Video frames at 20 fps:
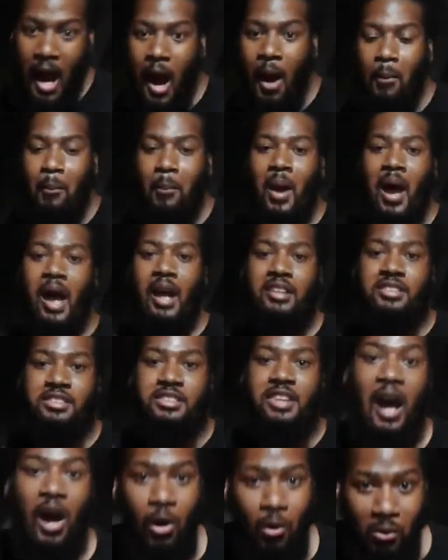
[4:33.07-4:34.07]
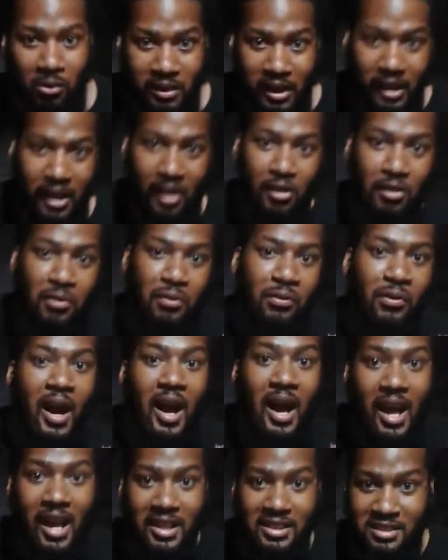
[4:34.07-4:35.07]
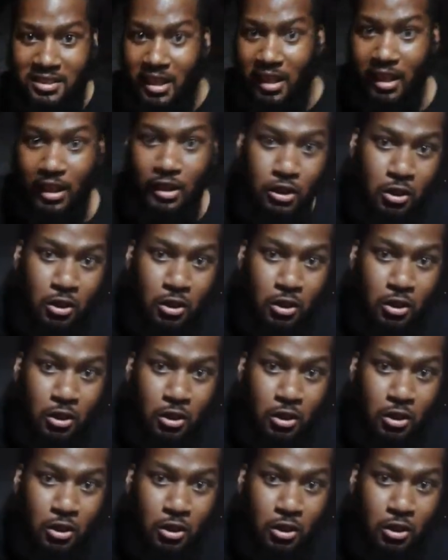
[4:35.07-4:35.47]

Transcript: I am maxed out, nigga, fast. Nigga,